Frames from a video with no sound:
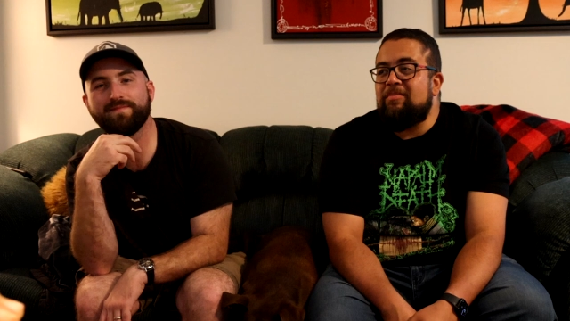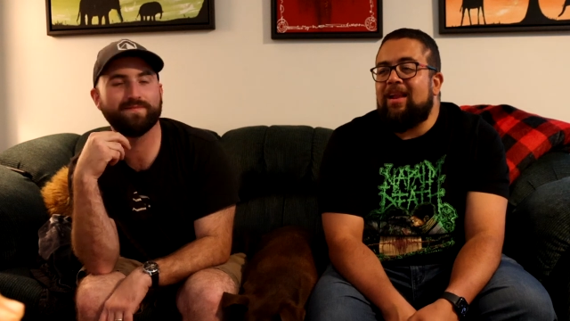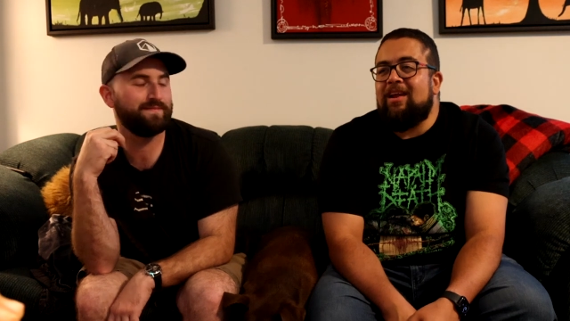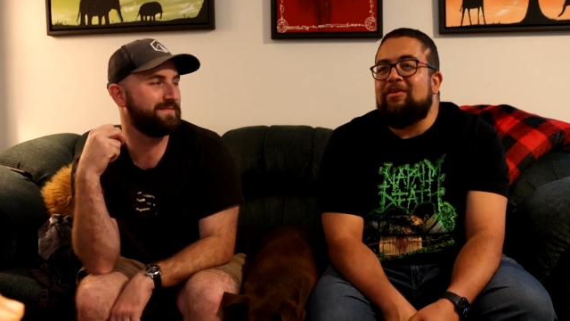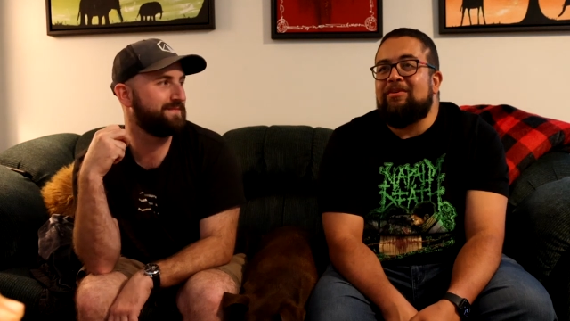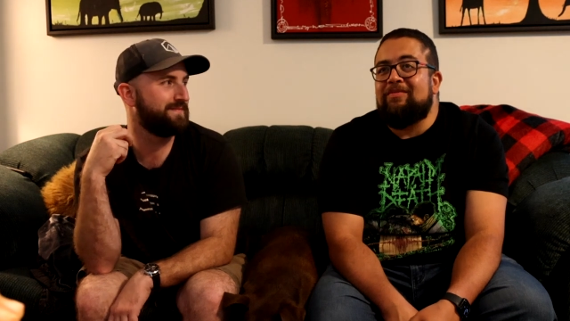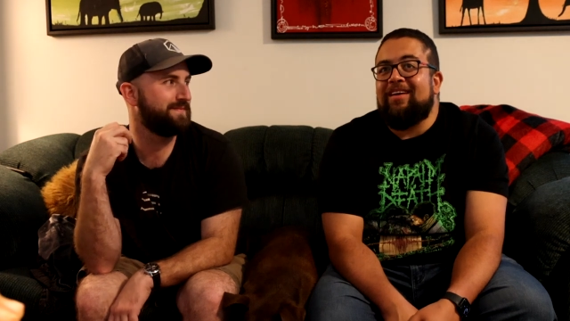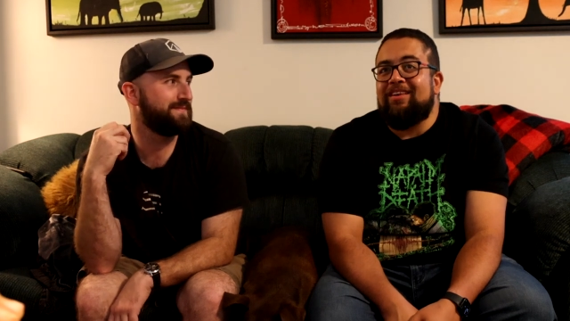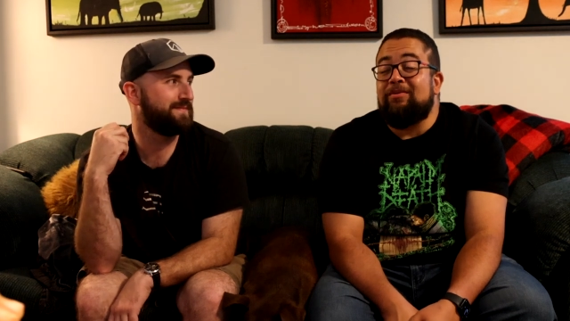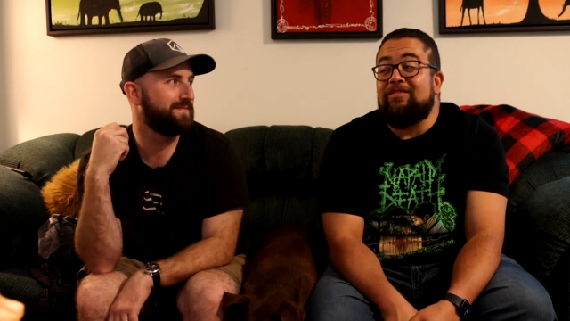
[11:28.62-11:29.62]
Speaker 1: I mean I don't know if
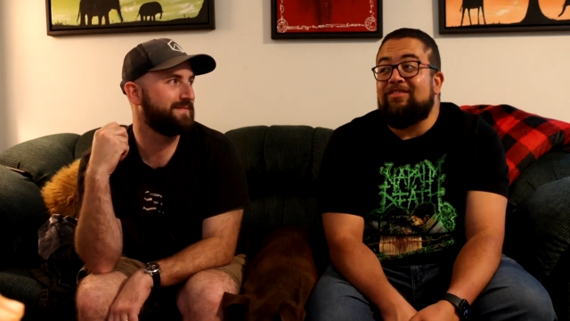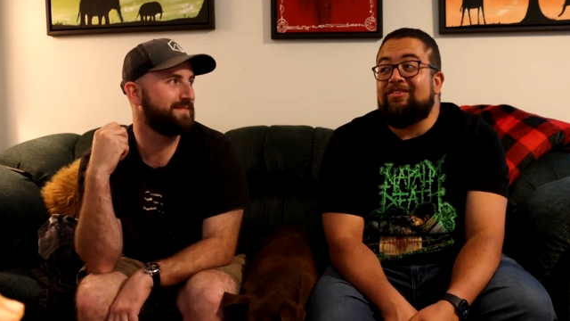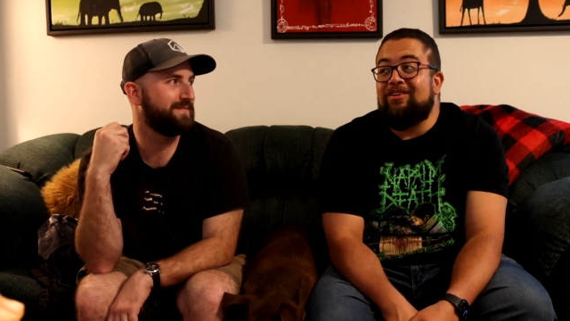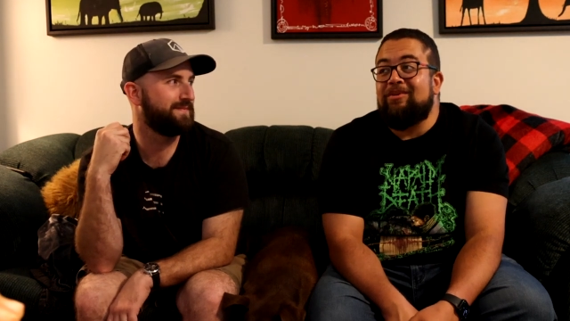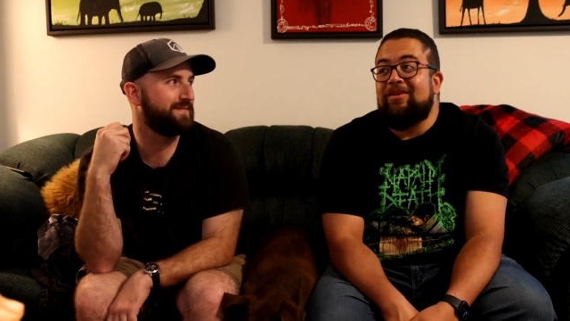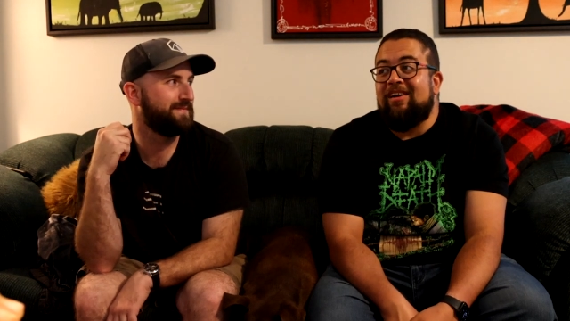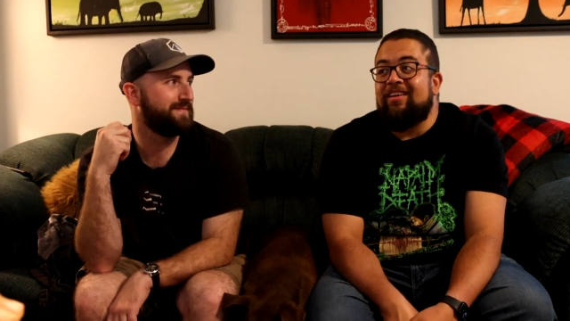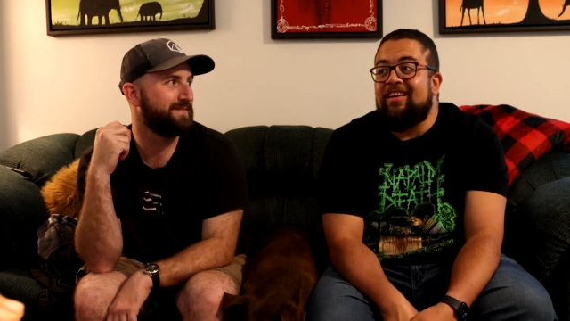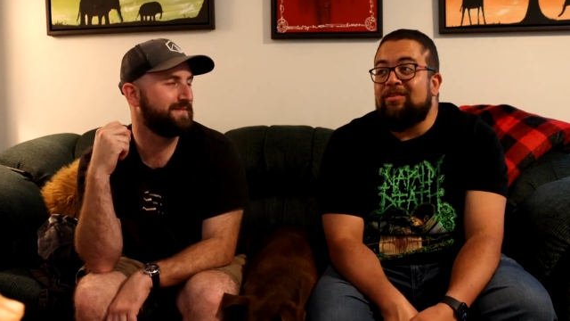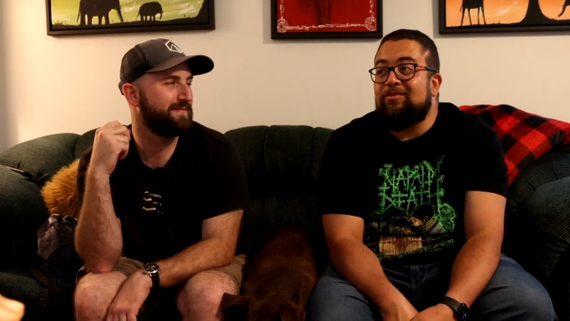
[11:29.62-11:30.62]
that twist is going to go down
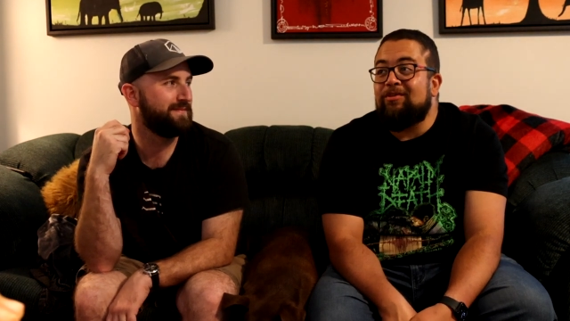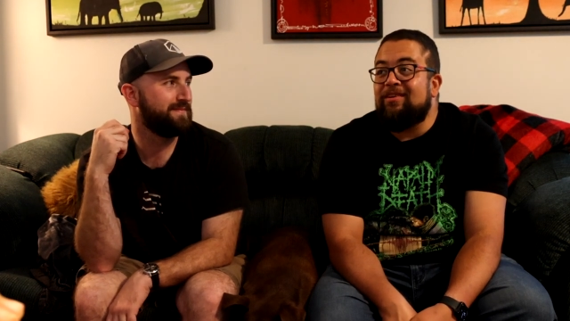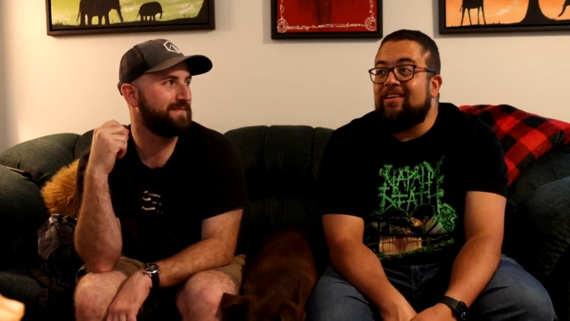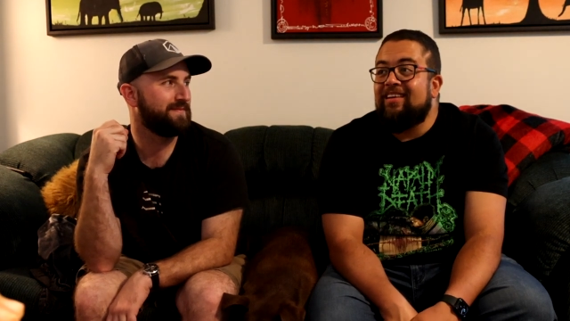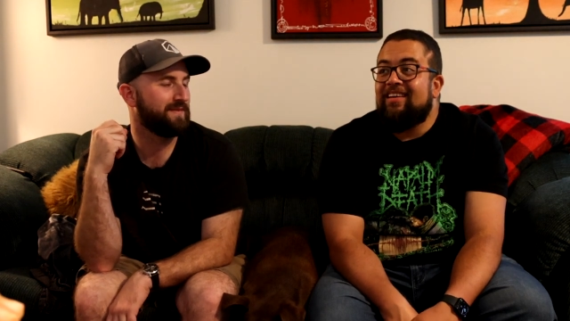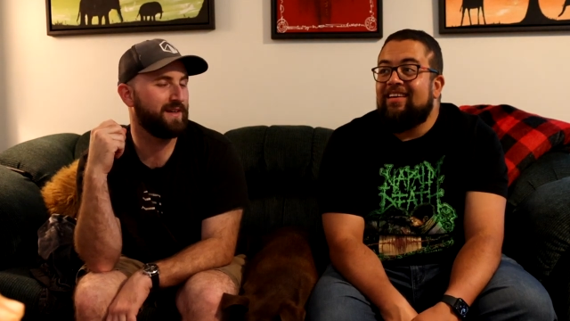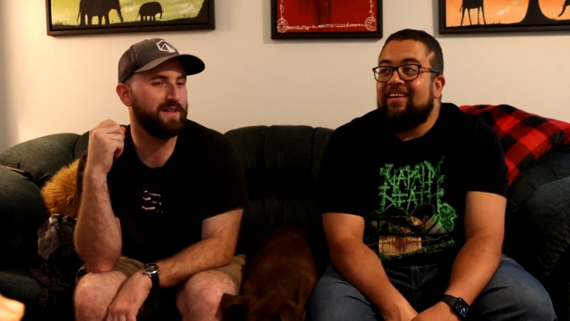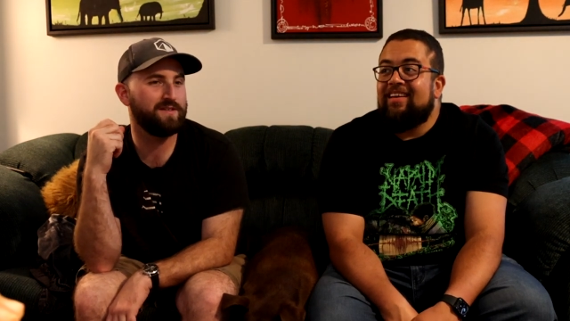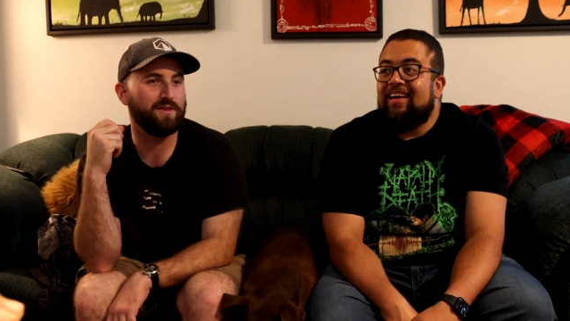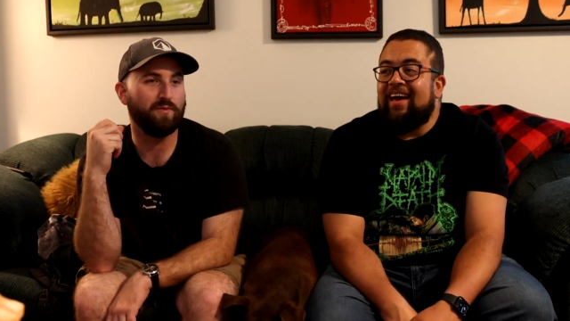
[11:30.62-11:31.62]
in history.
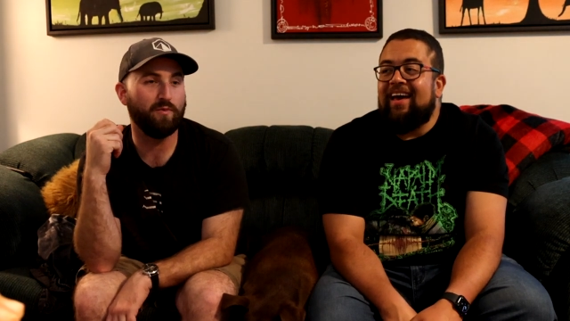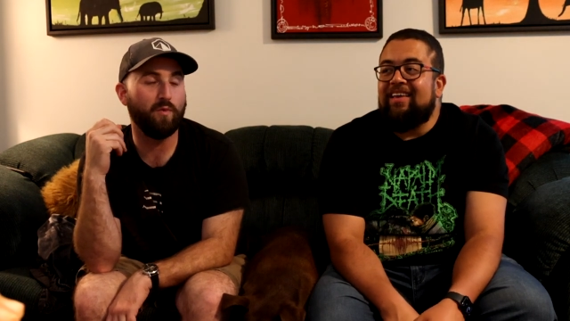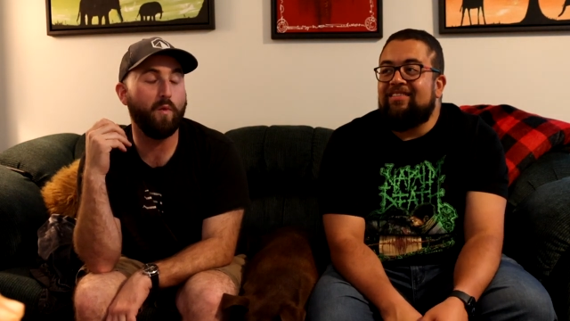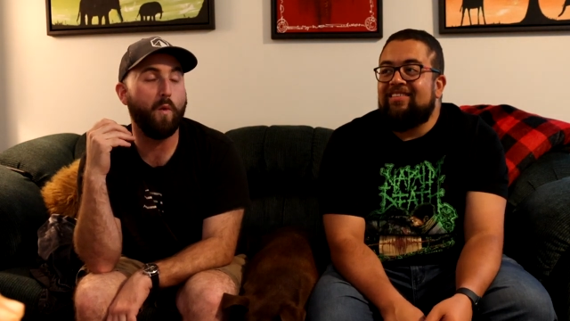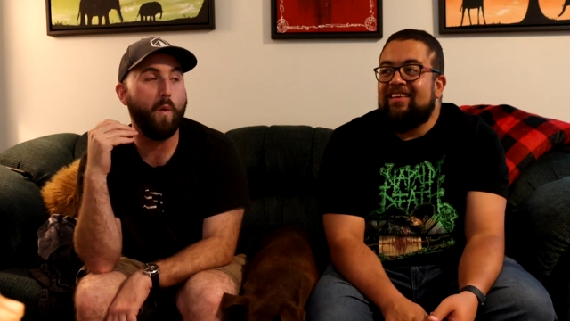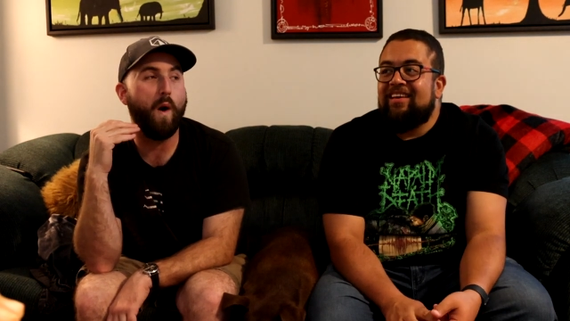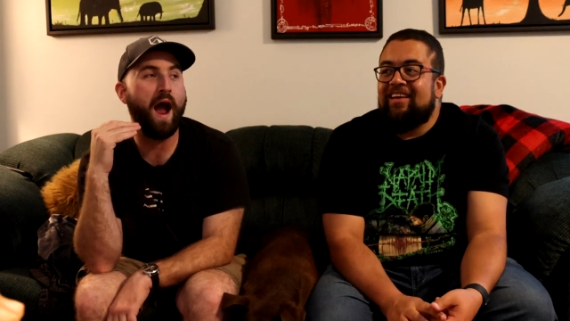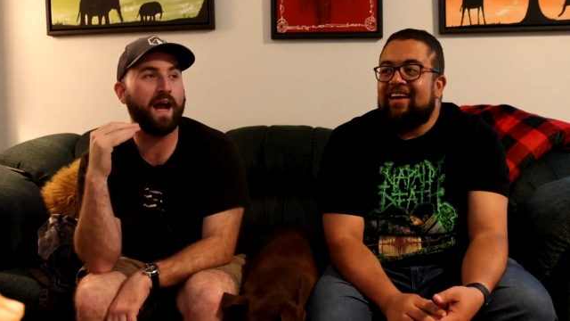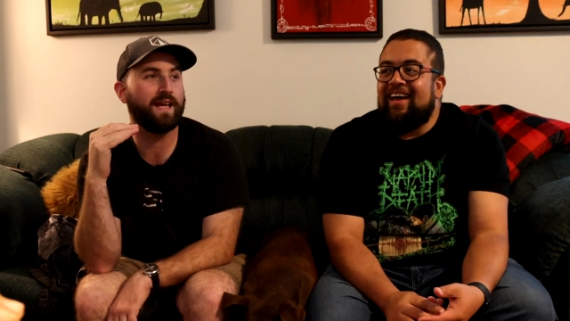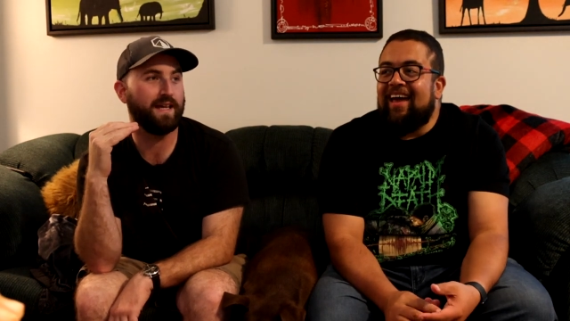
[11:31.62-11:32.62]
It's the as,
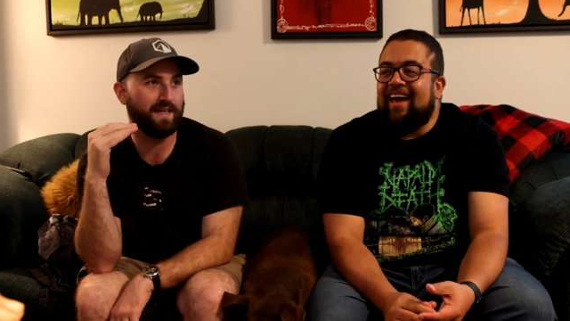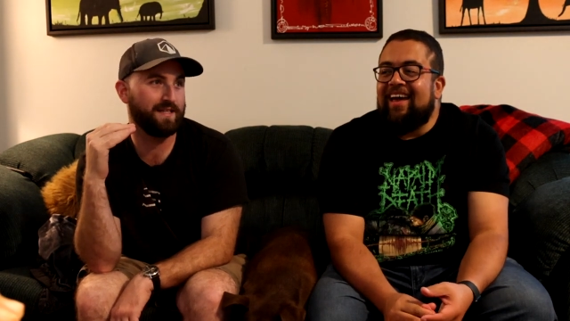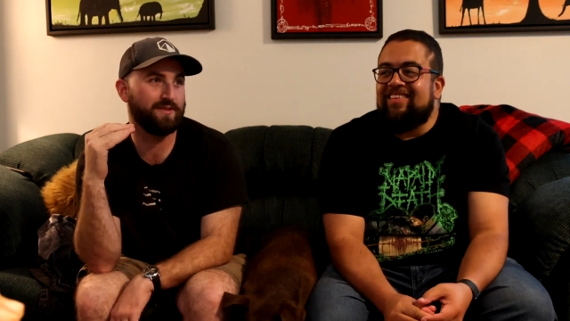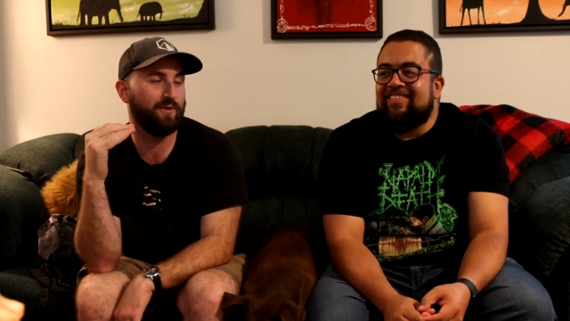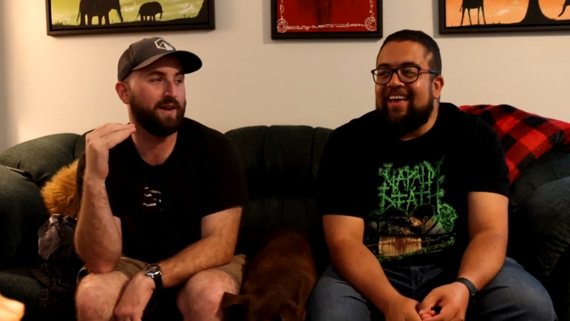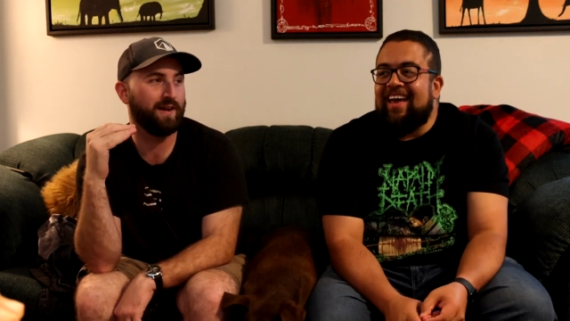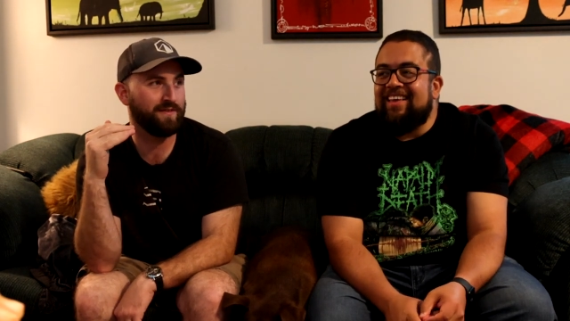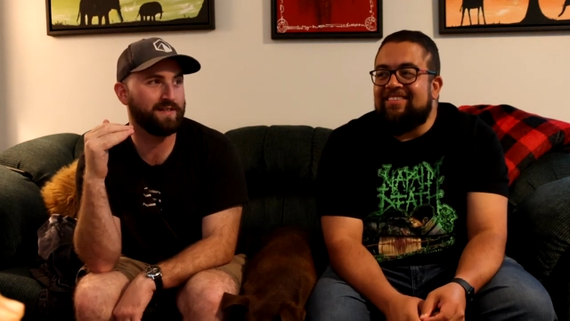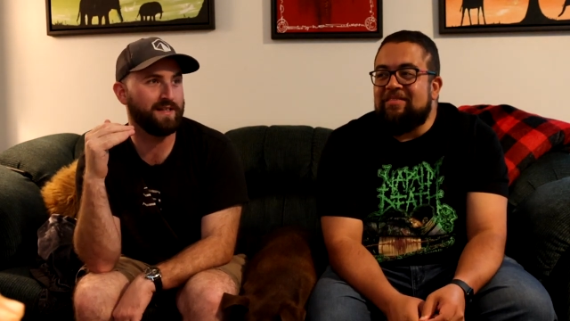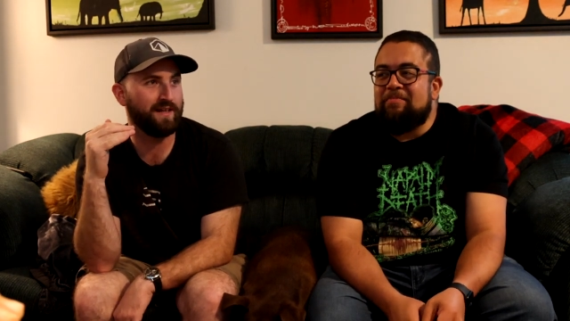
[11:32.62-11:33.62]
wackiest as, one I've
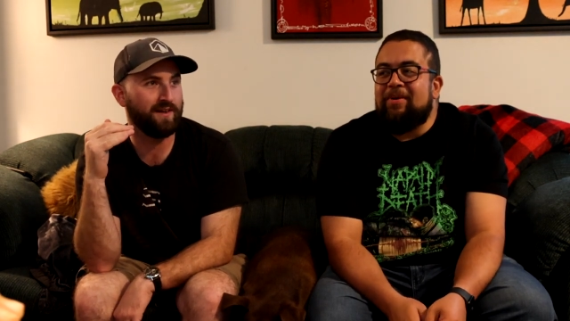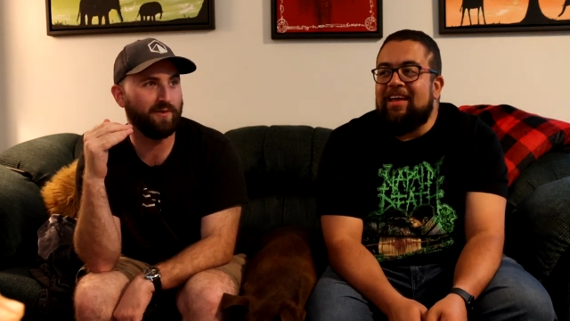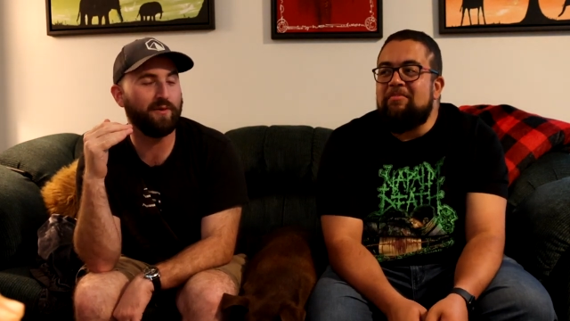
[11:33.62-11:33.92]
seen. But